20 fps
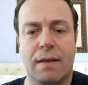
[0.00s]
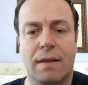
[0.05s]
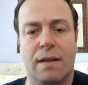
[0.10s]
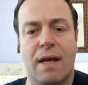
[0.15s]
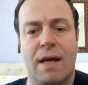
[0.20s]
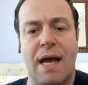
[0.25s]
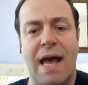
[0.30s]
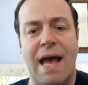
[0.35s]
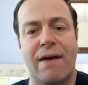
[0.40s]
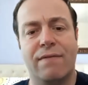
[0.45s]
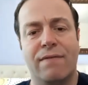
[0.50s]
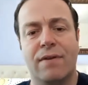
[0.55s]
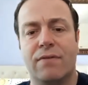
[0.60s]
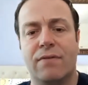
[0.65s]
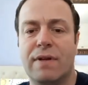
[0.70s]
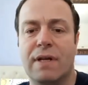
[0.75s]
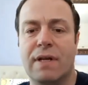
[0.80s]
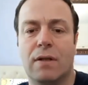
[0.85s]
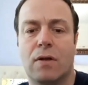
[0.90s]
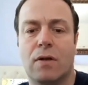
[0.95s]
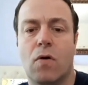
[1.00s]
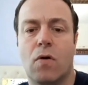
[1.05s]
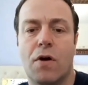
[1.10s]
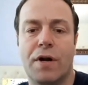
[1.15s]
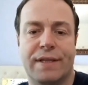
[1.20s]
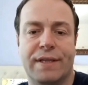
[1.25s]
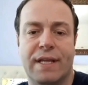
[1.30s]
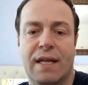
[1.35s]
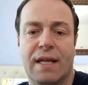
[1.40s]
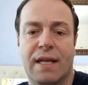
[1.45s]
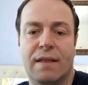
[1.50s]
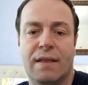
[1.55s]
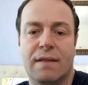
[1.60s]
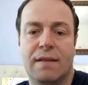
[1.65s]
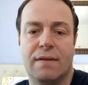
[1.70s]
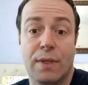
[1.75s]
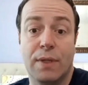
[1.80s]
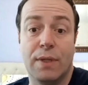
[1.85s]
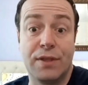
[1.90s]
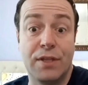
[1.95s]
I have the real court date
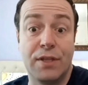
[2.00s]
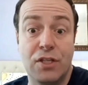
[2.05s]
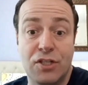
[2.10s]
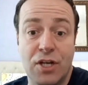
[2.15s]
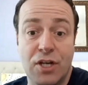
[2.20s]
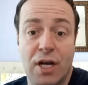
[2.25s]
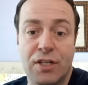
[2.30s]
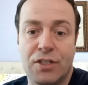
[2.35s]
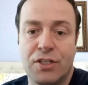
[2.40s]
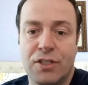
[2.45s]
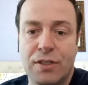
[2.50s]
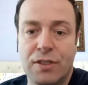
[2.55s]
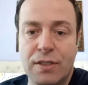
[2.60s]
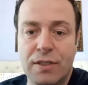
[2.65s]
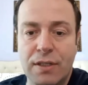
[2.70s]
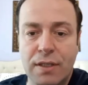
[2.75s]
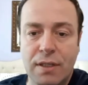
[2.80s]
with the judge